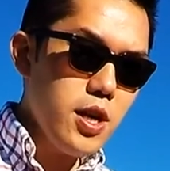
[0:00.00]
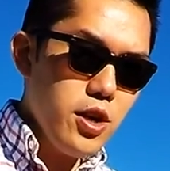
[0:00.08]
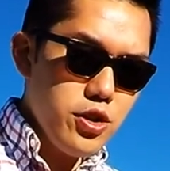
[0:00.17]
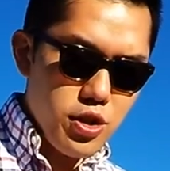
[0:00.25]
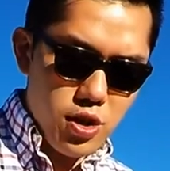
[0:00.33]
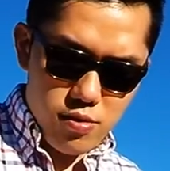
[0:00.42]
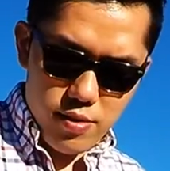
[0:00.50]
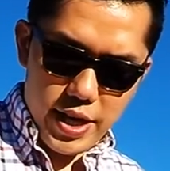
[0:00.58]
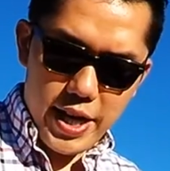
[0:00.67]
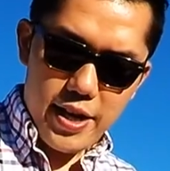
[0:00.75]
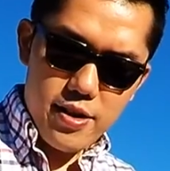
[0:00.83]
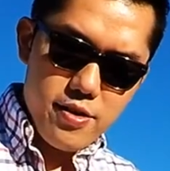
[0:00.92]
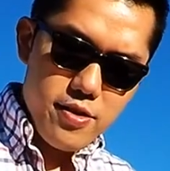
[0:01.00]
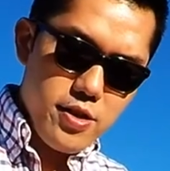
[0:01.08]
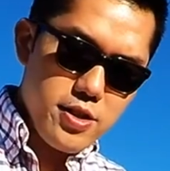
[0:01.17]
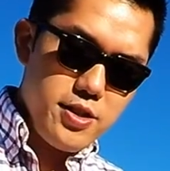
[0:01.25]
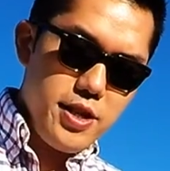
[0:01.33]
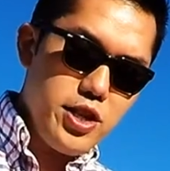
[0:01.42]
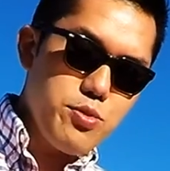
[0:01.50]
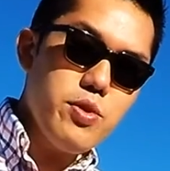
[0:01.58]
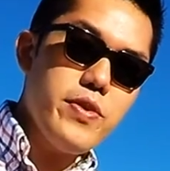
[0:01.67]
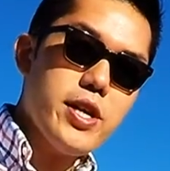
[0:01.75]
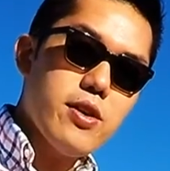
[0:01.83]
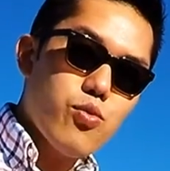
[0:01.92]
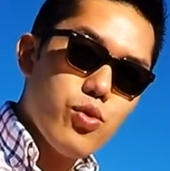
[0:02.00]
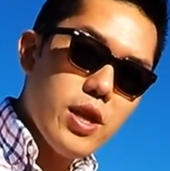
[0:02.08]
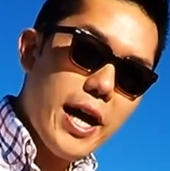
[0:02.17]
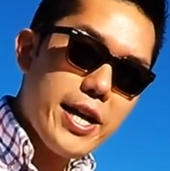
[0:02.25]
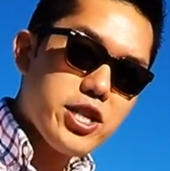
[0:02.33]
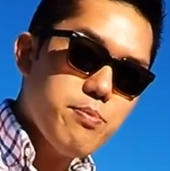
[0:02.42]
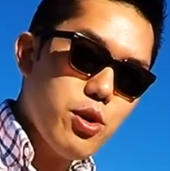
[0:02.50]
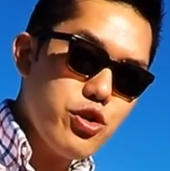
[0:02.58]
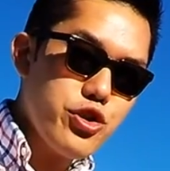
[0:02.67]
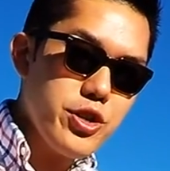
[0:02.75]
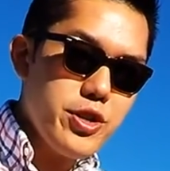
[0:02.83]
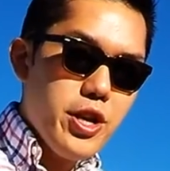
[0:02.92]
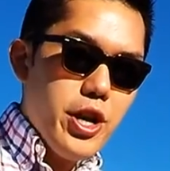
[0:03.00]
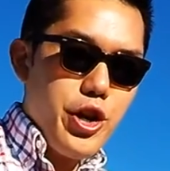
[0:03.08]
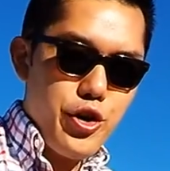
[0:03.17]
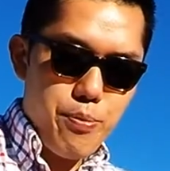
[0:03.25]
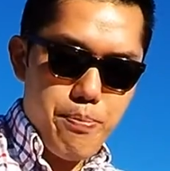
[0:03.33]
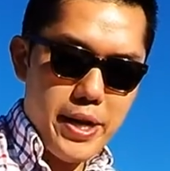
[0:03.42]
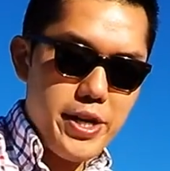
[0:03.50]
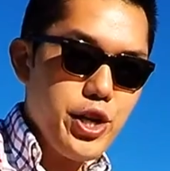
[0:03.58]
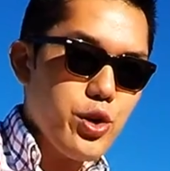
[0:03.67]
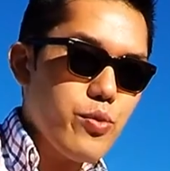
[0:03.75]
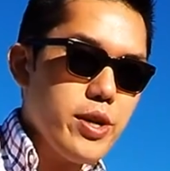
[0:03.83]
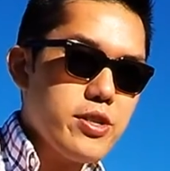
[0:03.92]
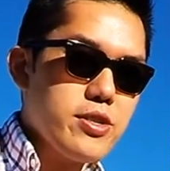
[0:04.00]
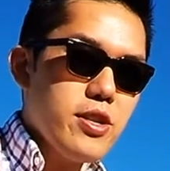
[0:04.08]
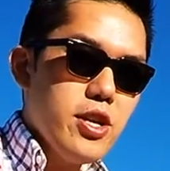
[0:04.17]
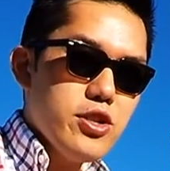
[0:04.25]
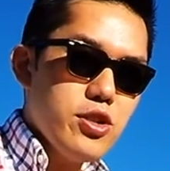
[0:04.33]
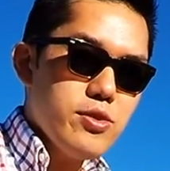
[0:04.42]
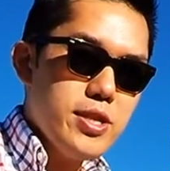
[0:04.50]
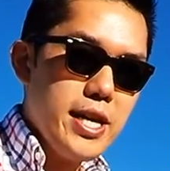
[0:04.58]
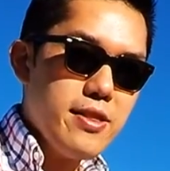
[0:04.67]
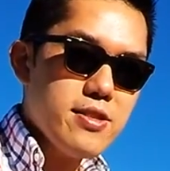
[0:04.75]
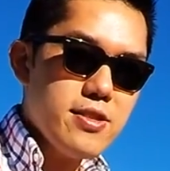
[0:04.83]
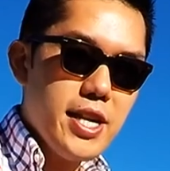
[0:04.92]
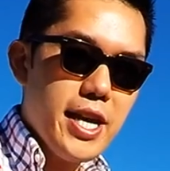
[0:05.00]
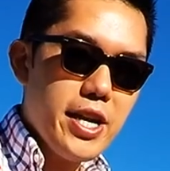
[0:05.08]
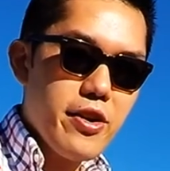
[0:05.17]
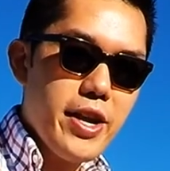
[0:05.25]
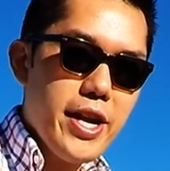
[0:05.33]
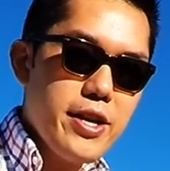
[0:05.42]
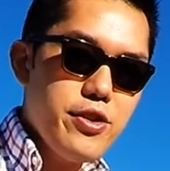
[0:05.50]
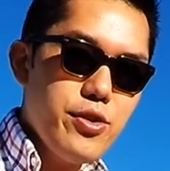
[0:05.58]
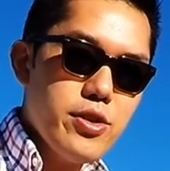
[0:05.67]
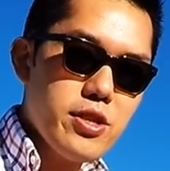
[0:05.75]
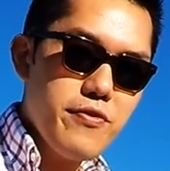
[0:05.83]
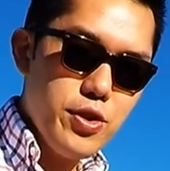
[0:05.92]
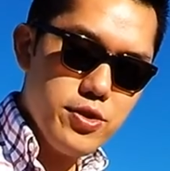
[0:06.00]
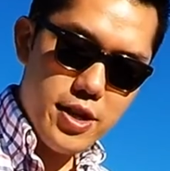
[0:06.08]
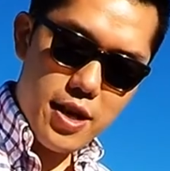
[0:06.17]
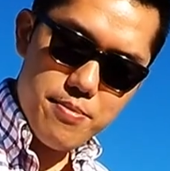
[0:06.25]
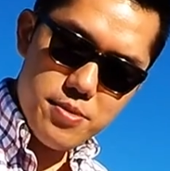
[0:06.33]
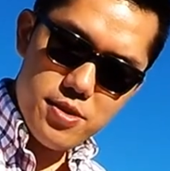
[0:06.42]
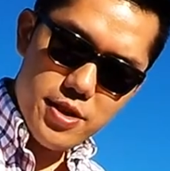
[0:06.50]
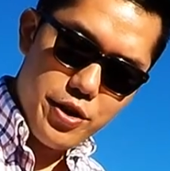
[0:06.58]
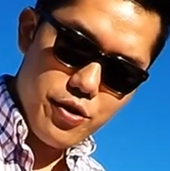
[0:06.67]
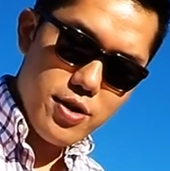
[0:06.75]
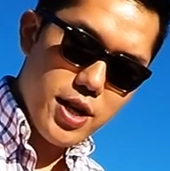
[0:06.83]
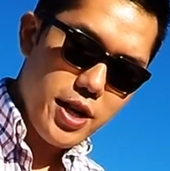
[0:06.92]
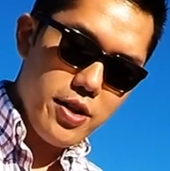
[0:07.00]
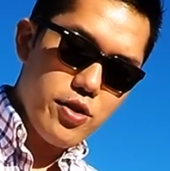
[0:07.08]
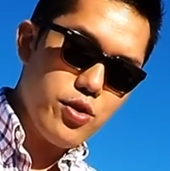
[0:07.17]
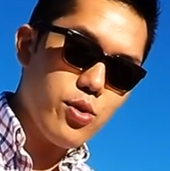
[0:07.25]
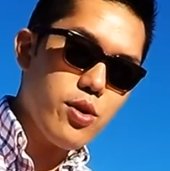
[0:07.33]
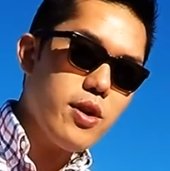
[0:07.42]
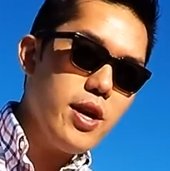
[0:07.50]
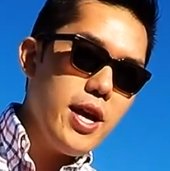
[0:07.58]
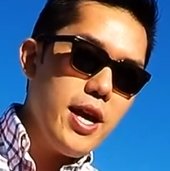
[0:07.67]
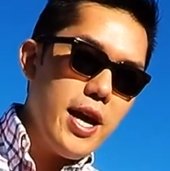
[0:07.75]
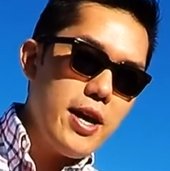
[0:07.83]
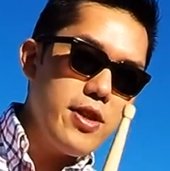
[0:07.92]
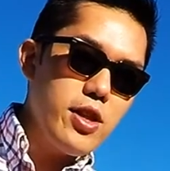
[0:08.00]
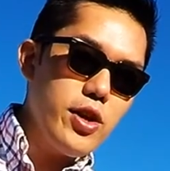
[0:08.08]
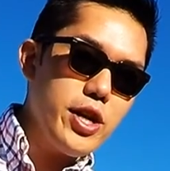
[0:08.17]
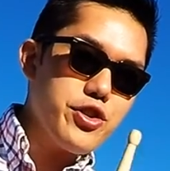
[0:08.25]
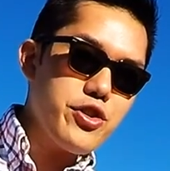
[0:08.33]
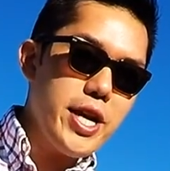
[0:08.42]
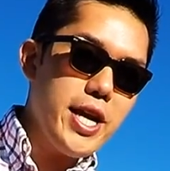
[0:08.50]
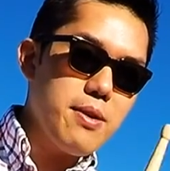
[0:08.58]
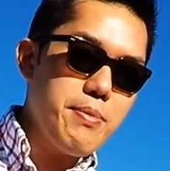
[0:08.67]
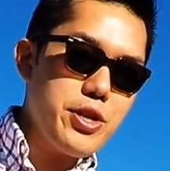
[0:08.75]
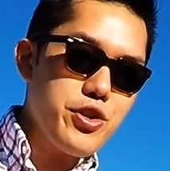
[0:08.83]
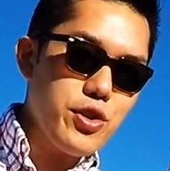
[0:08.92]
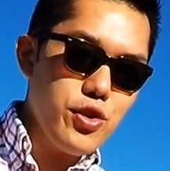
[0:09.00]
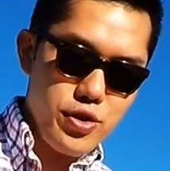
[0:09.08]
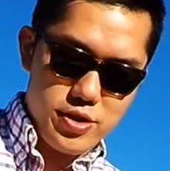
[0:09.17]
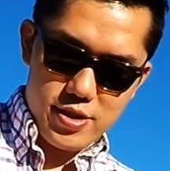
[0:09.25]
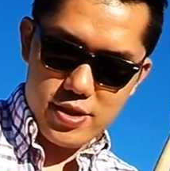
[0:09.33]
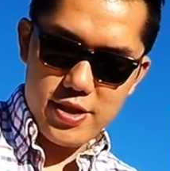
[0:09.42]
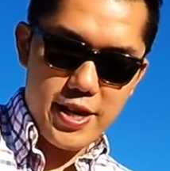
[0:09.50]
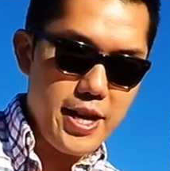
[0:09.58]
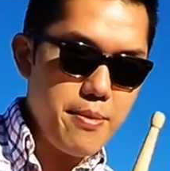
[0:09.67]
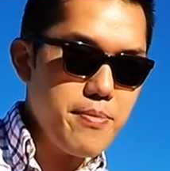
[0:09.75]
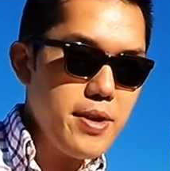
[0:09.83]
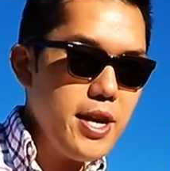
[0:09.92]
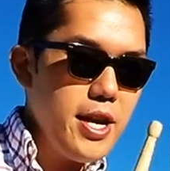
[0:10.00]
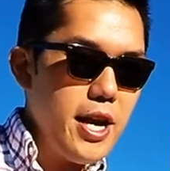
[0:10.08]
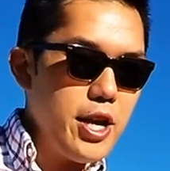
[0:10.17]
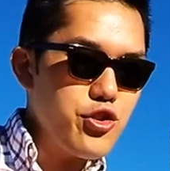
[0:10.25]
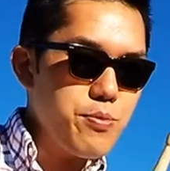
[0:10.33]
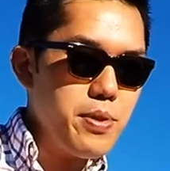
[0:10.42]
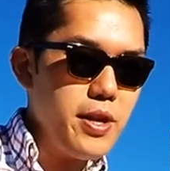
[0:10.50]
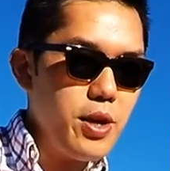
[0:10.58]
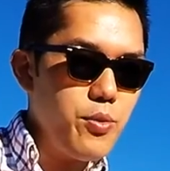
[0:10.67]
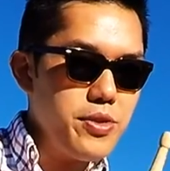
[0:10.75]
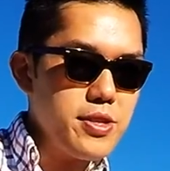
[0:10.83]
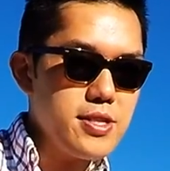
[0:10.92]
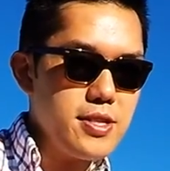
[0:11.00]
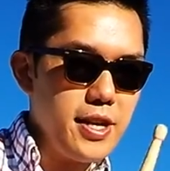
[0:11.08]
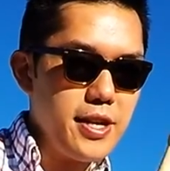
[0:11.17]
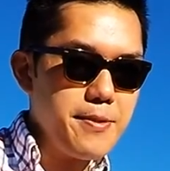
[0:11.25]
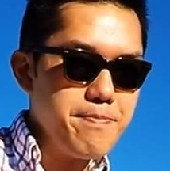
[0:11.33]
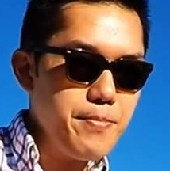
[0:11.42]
So again, the stick is moving in a relaxed motion, you're bending your wrist, so take the stick out of your hand, do this a few times like you're knocking on the door, and then look at your hand and make sure it looks the same as you're playing with the stick.